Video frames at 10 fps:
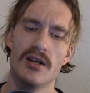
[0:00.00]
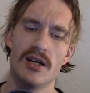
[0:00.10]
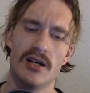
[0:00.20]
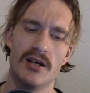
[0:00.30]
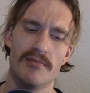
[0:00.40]

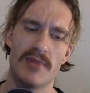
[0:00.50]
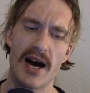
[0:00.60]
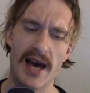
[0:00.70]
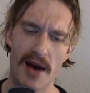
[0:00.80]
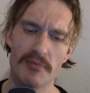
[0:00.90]
I
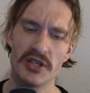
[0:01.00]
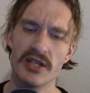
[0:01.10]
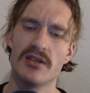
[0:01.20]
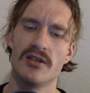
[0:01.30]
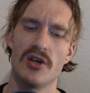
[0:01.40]
am
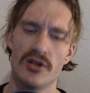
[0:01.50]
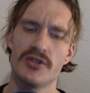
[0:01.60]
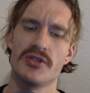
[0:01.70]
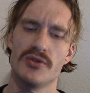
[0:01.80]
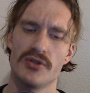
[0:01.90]
here
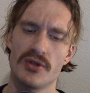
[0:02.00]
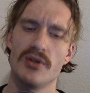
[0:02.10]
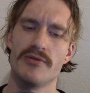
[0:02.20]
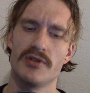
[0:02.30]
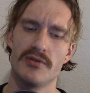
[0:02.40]
also solely
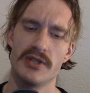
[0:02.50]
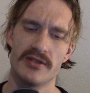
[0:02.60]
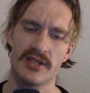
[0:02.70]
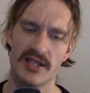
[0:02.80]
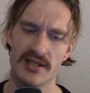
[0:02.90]
for the reason
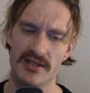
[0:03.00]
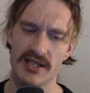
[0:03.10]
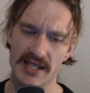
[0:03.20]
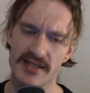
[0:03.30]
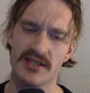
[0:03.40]
that this
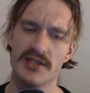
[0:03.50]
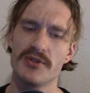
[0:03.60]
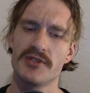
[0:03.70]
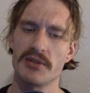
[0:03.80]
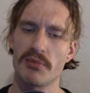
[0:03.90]
is an
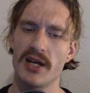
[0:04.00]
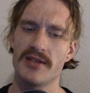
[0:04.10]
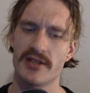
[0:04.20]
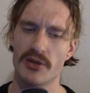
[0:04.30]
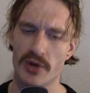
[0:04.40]
interesting place
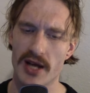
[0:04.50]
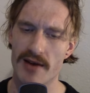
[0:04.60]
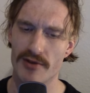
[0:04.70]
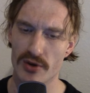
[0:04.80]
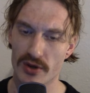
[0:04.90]
and I want to have
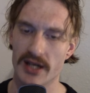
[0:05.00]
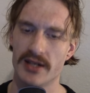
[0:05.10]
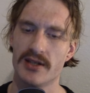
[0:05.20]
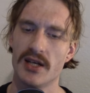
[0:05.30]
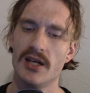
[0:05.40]
a look at
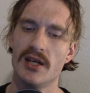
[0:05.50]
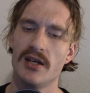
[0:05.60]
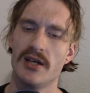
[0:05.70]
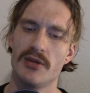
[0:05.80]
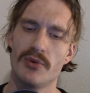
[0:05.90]
it.
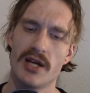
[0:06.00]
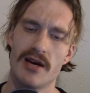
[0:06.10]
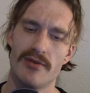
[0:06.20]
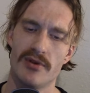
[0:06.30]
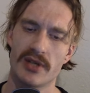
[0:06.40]
And I want to have
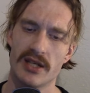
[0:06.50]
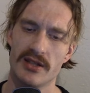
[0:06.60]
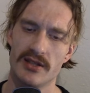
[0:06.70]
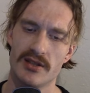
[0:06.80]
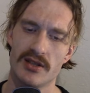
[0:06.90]
a look at
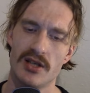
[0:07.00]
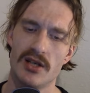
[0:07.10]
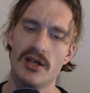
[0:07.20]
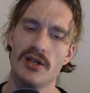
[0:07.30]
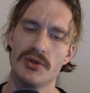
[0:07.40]
it
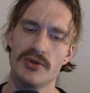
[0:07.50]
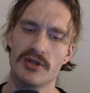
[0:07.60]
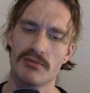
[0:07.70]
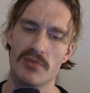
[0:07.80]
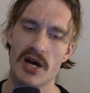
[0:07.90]

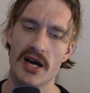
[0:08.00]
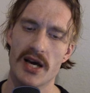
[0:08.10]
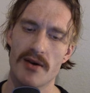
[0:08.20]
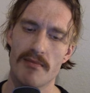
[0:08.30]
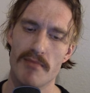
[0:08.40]
using my
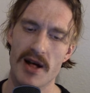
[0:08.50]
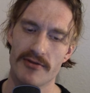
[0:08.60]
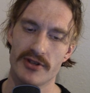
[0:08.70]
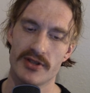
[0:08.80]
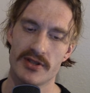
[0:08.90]

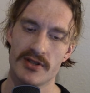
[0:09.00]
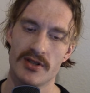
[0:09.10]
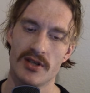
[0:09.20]
methods.